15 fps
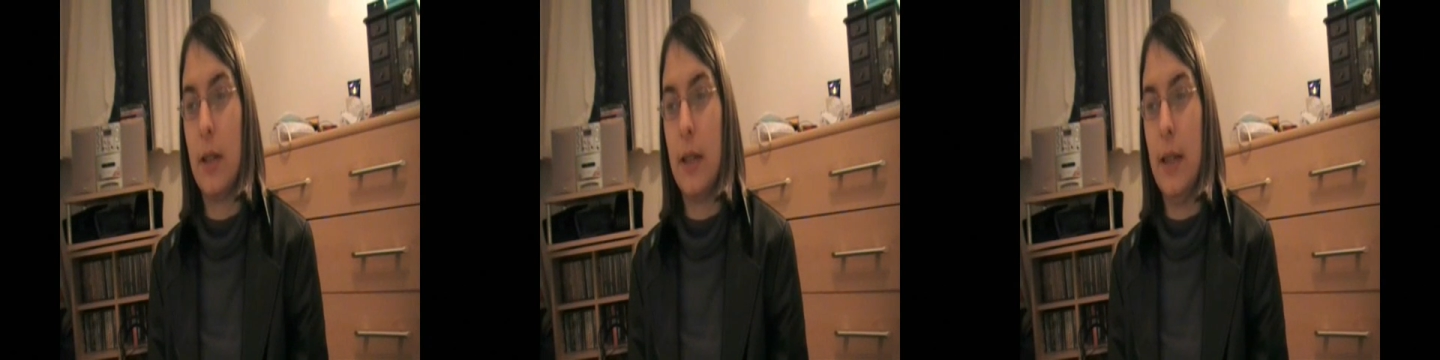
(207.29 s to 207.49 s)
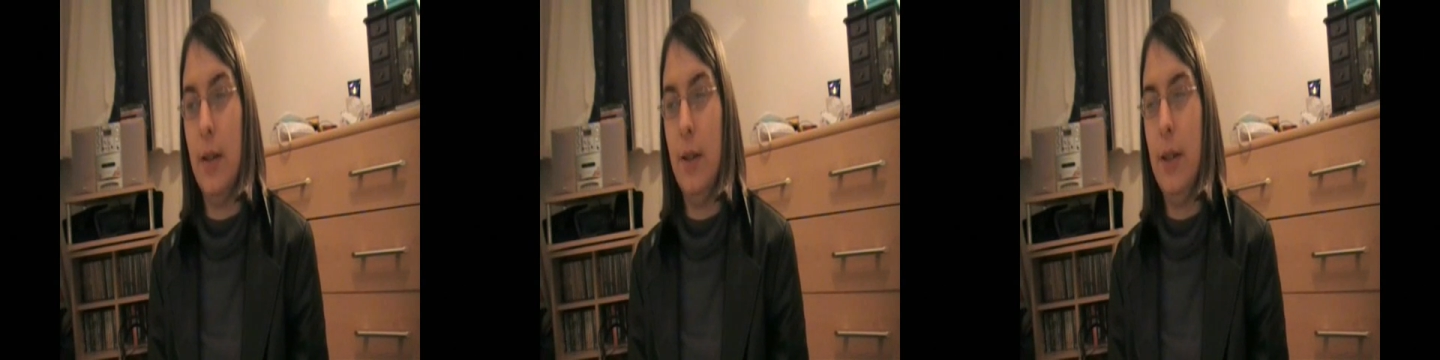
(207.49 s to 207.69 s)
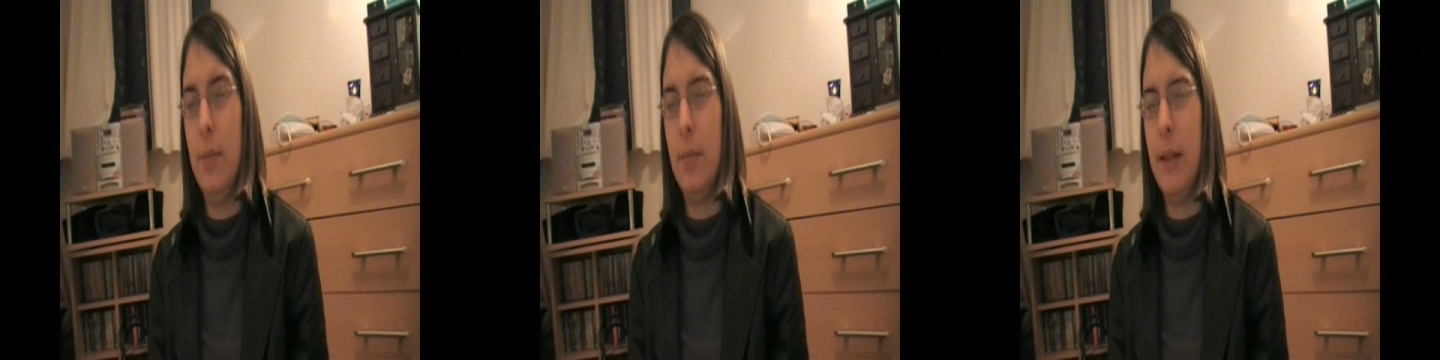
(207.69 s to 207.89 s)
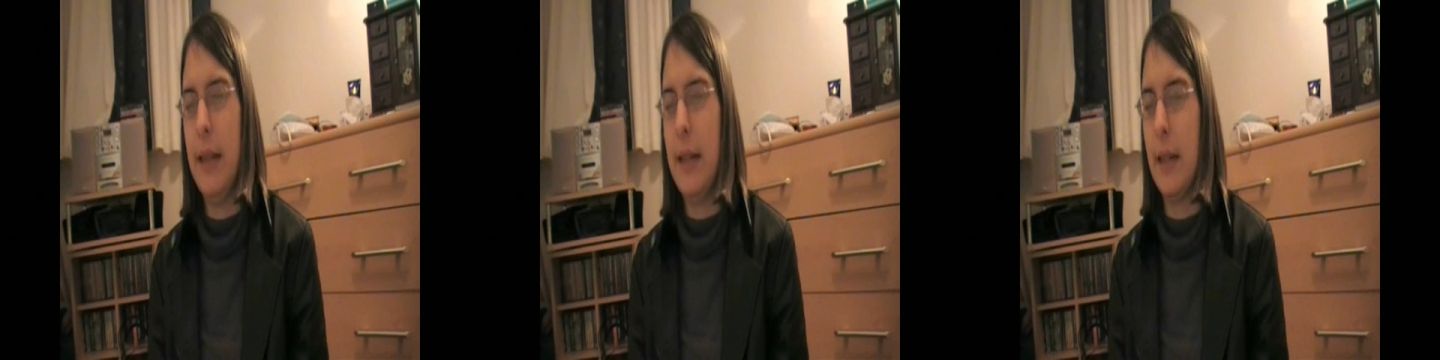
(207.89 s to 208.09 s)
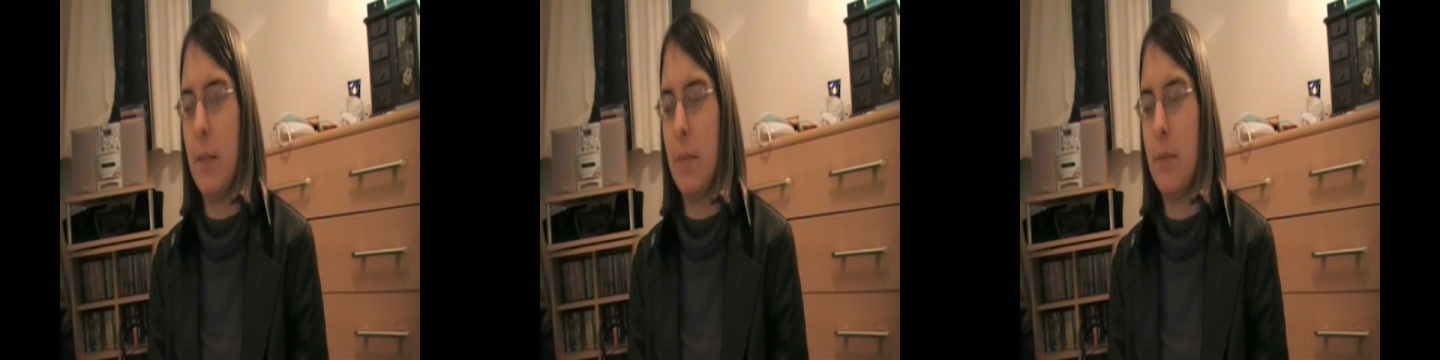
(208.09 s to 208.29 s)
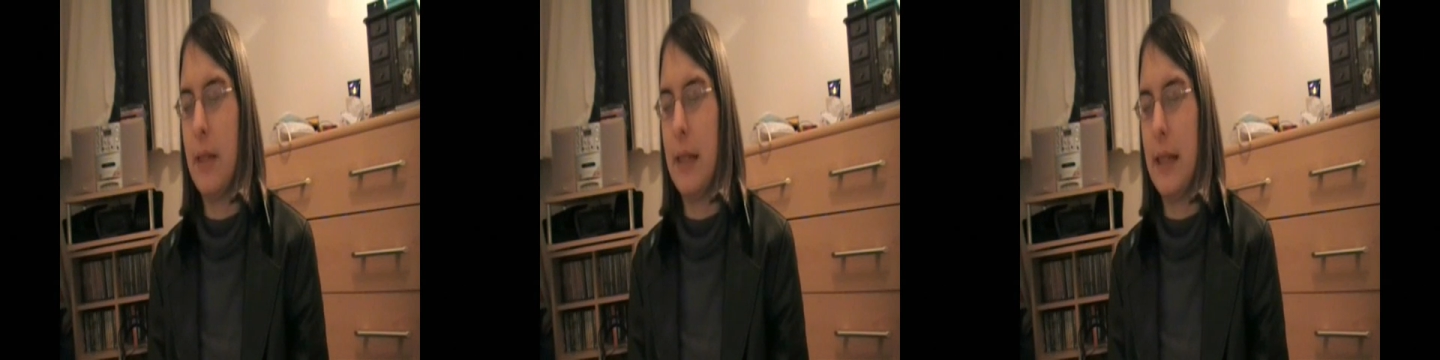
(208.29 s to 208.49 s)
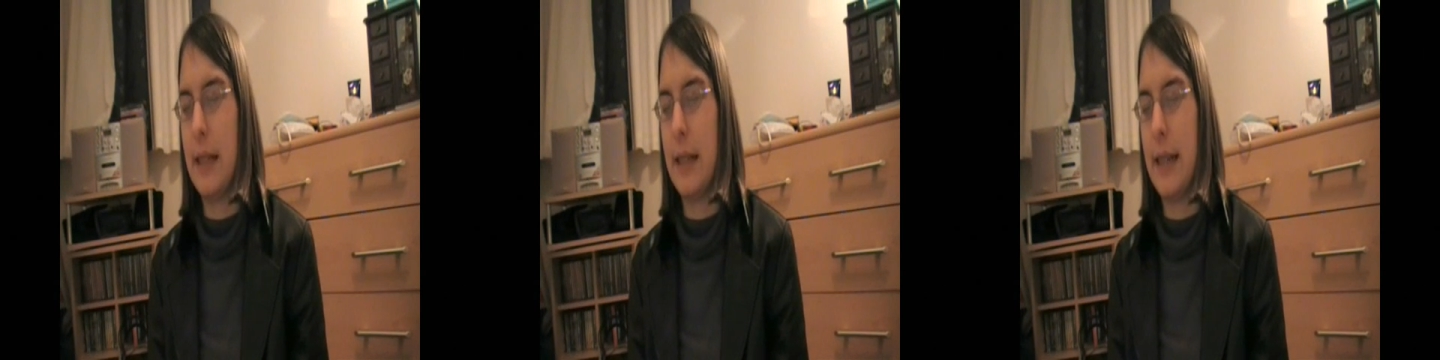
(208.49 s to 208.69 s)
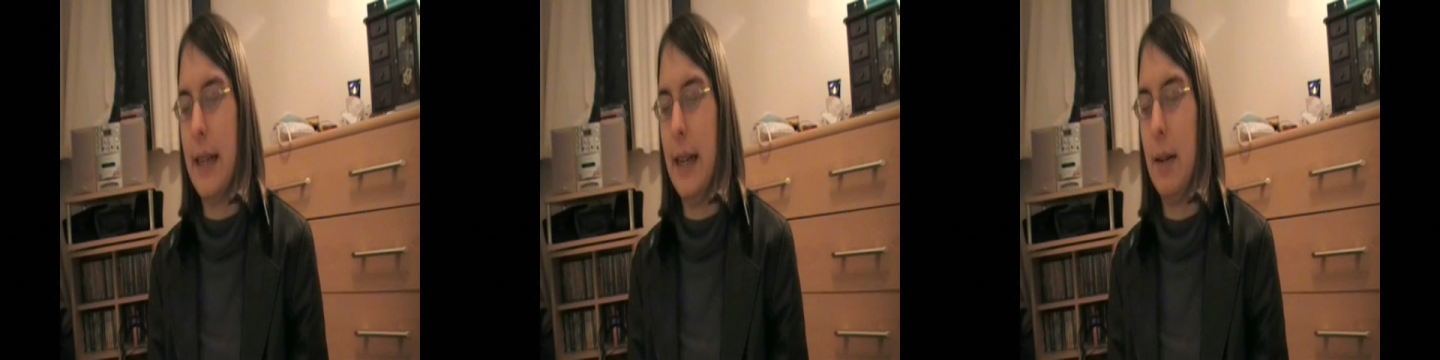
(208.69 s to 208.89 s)
the only place I'm really
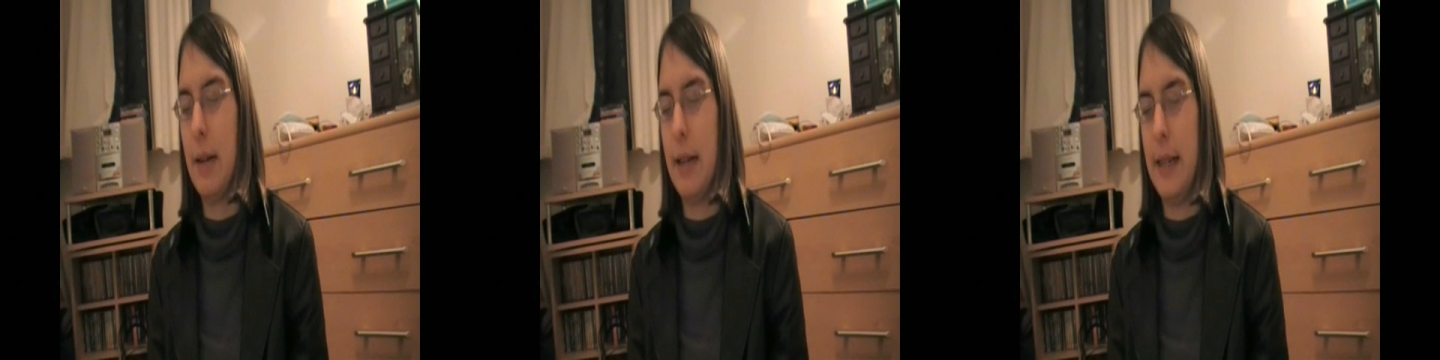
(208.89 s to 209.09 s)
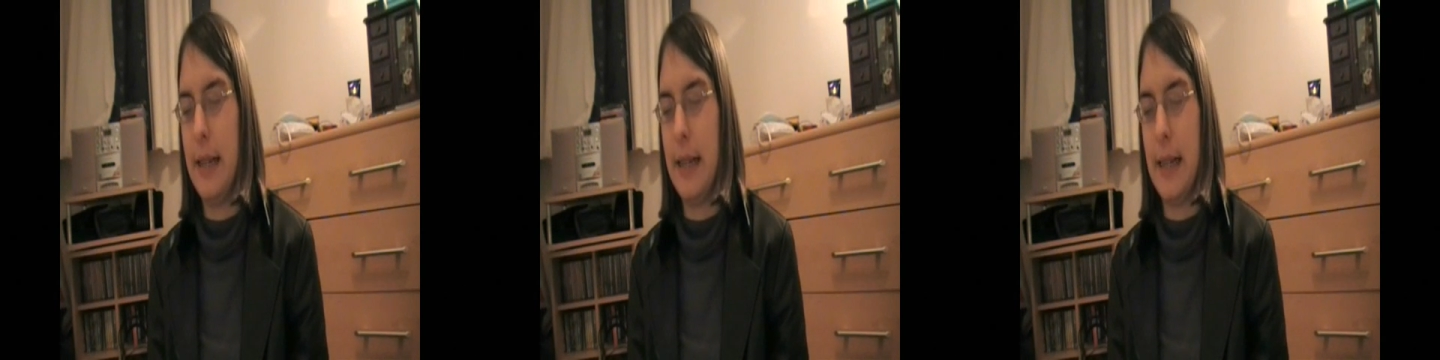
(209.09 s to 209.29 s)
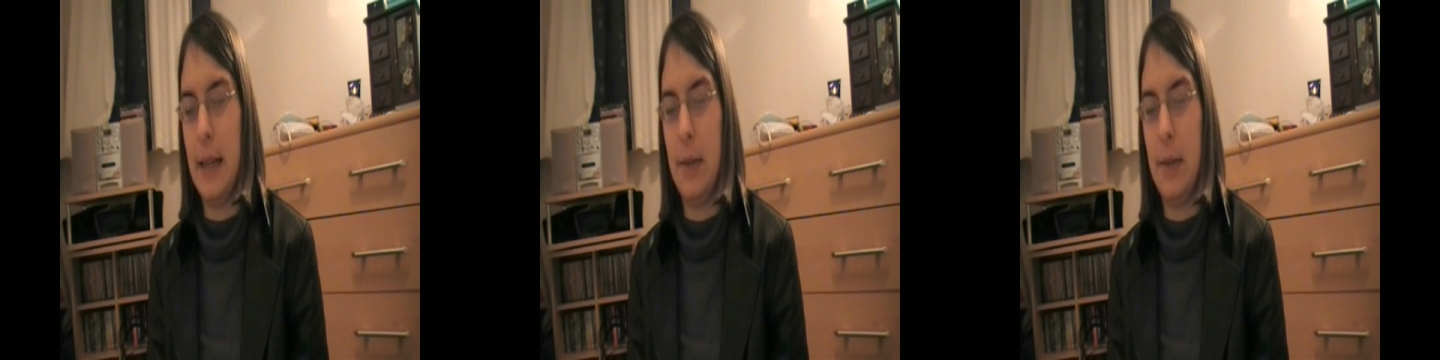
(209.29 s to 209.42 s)
going to get these